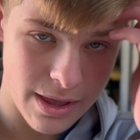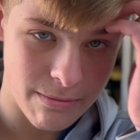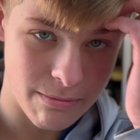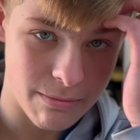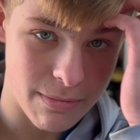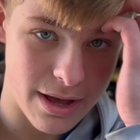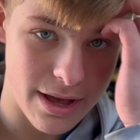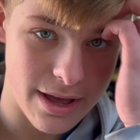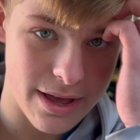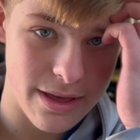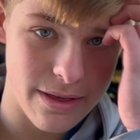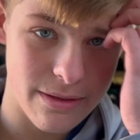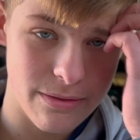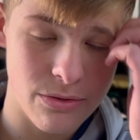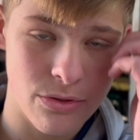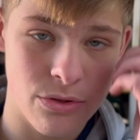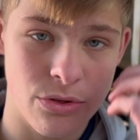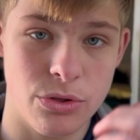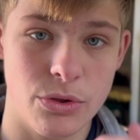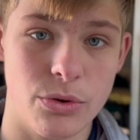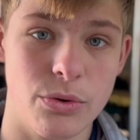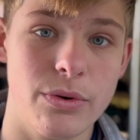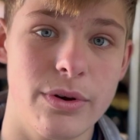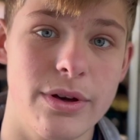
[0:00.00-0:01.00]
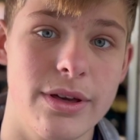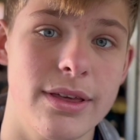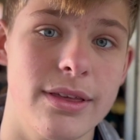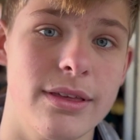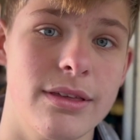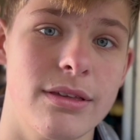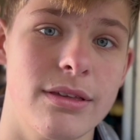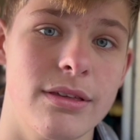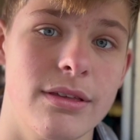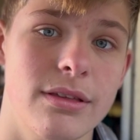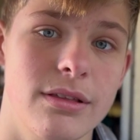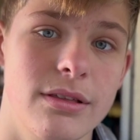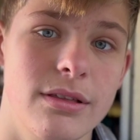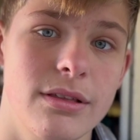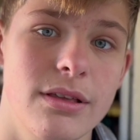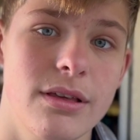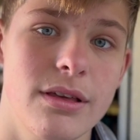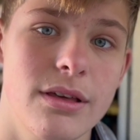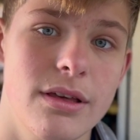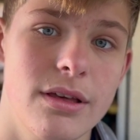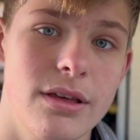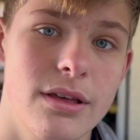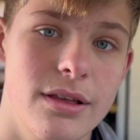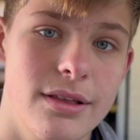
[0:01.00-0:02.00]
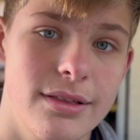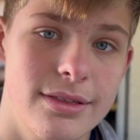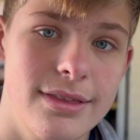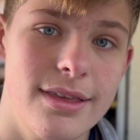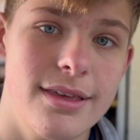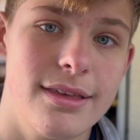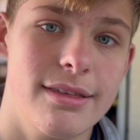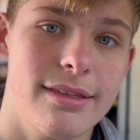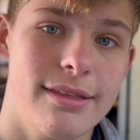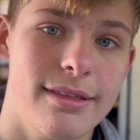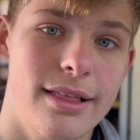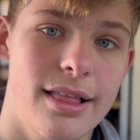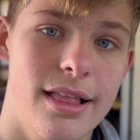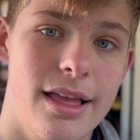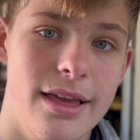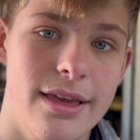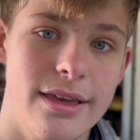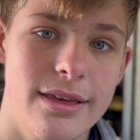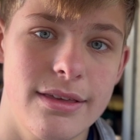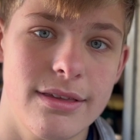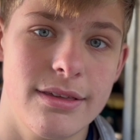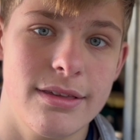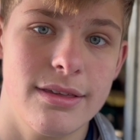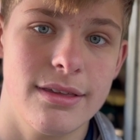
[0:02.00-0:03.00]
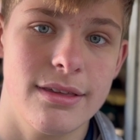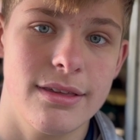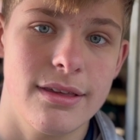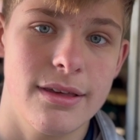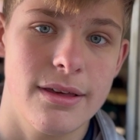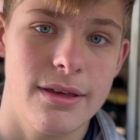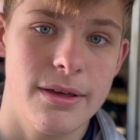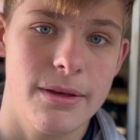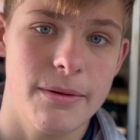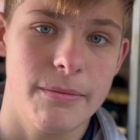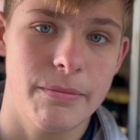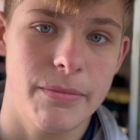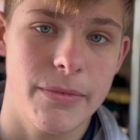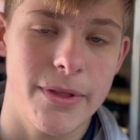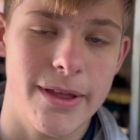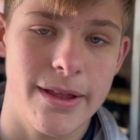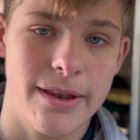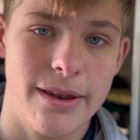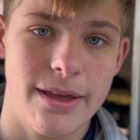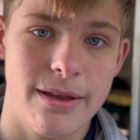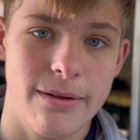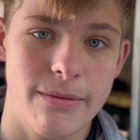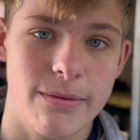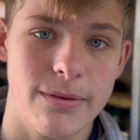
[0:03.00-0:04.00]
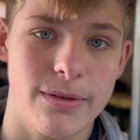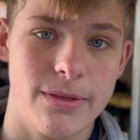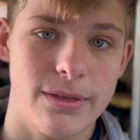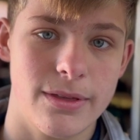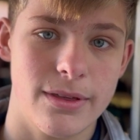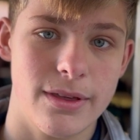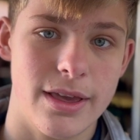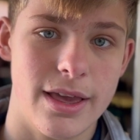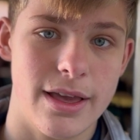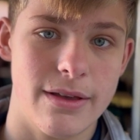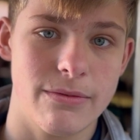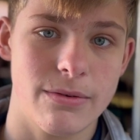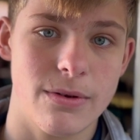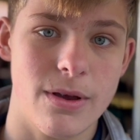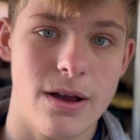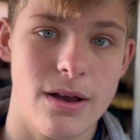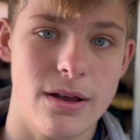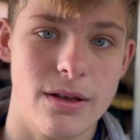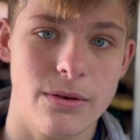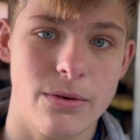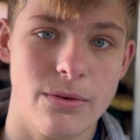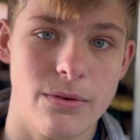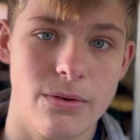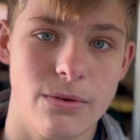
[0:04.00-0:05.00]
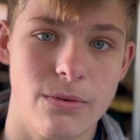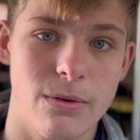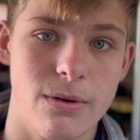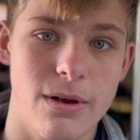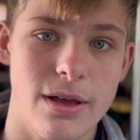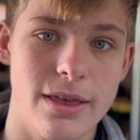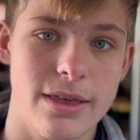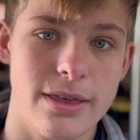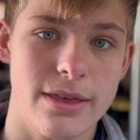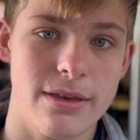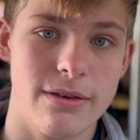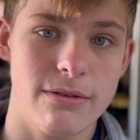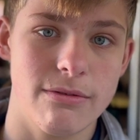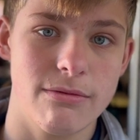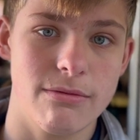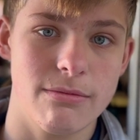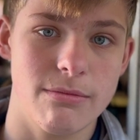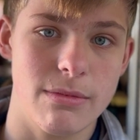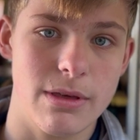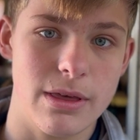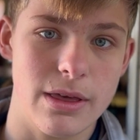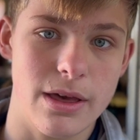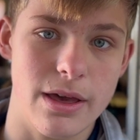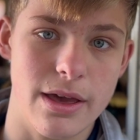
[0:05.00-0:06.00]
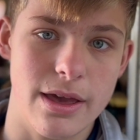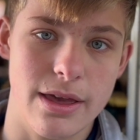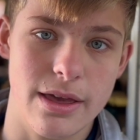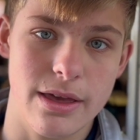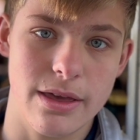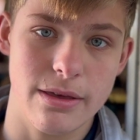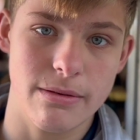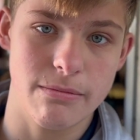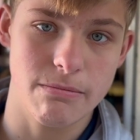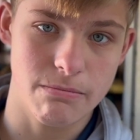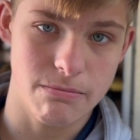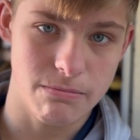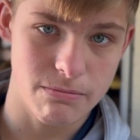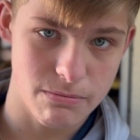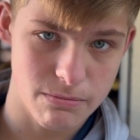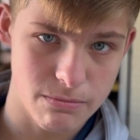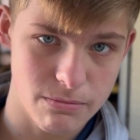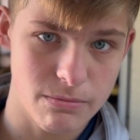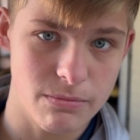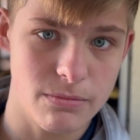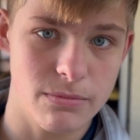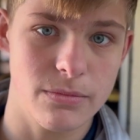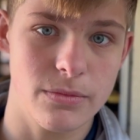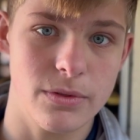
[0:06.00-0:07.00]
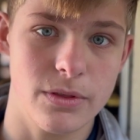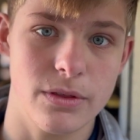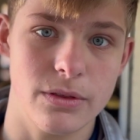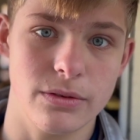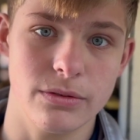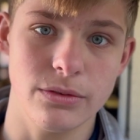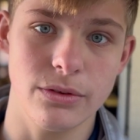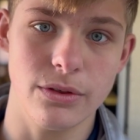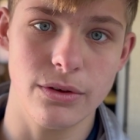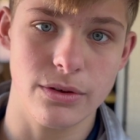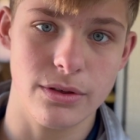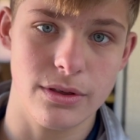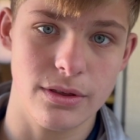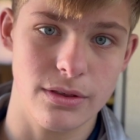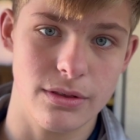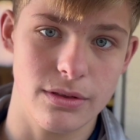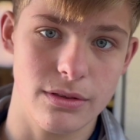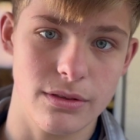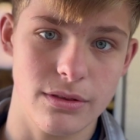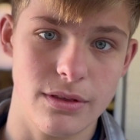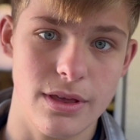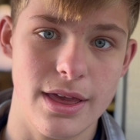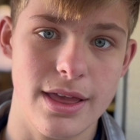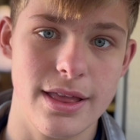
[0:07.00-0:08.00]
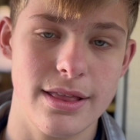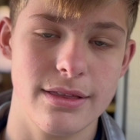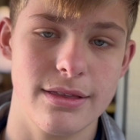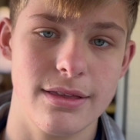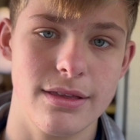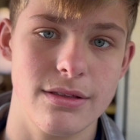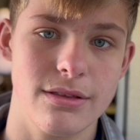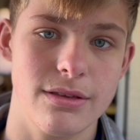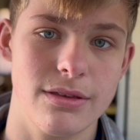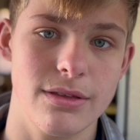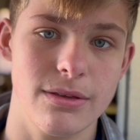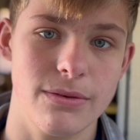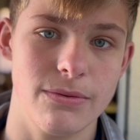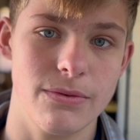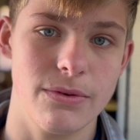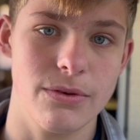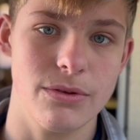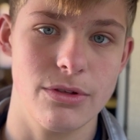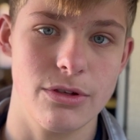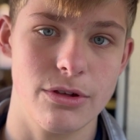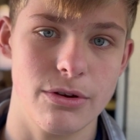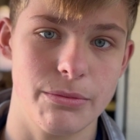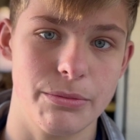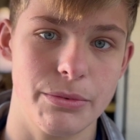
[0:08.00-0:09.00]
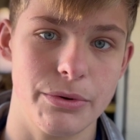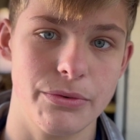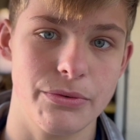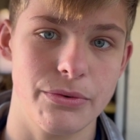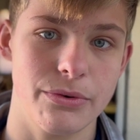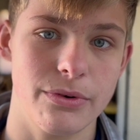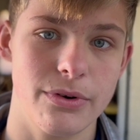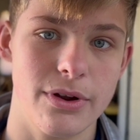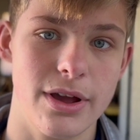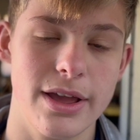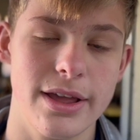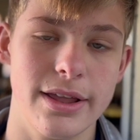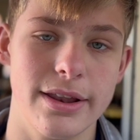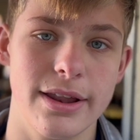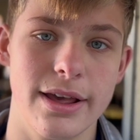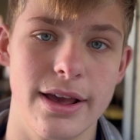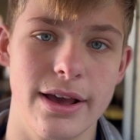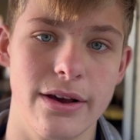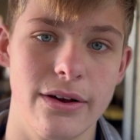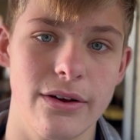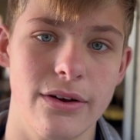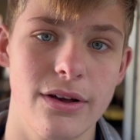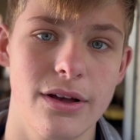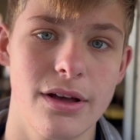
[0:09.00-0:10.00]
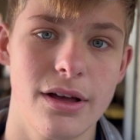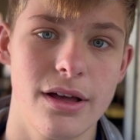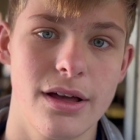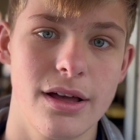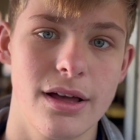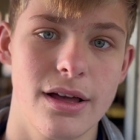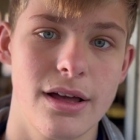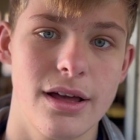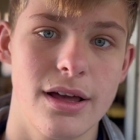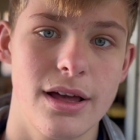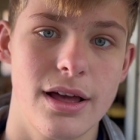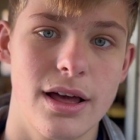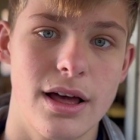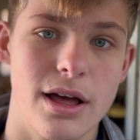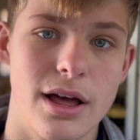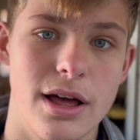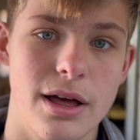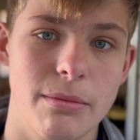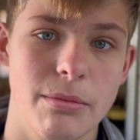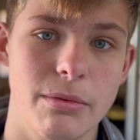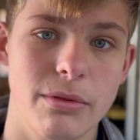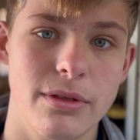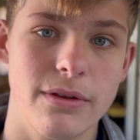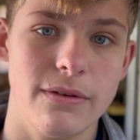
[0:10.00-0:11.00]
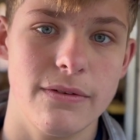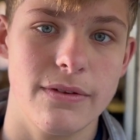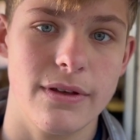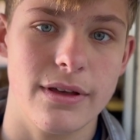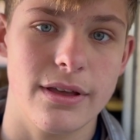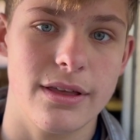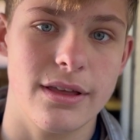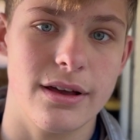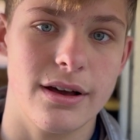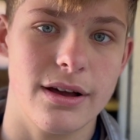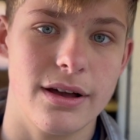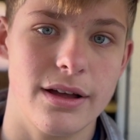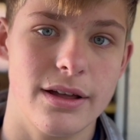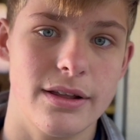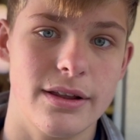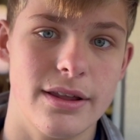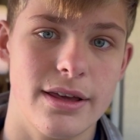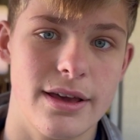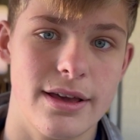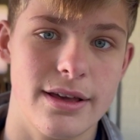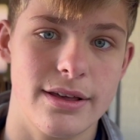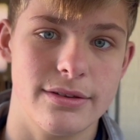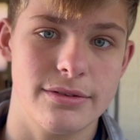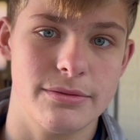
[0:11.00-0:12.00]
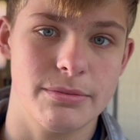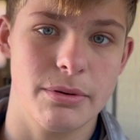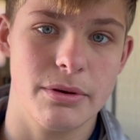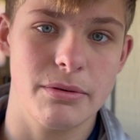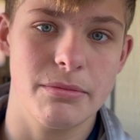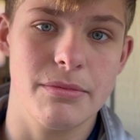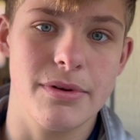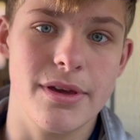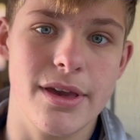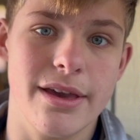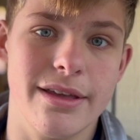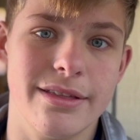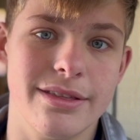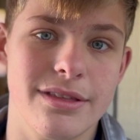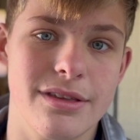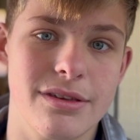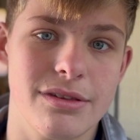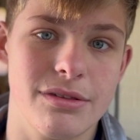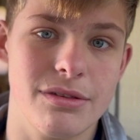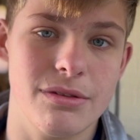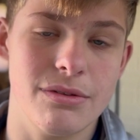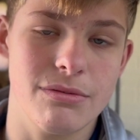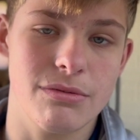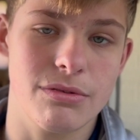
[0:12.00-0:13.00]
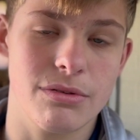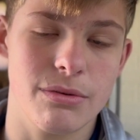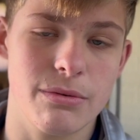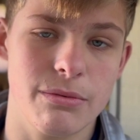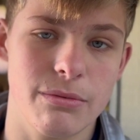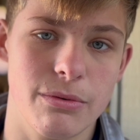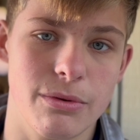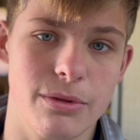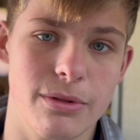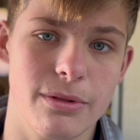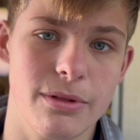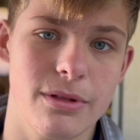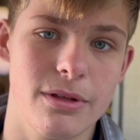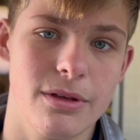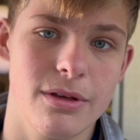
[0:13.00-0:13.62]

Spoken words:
my joys and dislikes and everything have got quite given me a look and hint into the future. But for right now, I believe that God has put me in this new school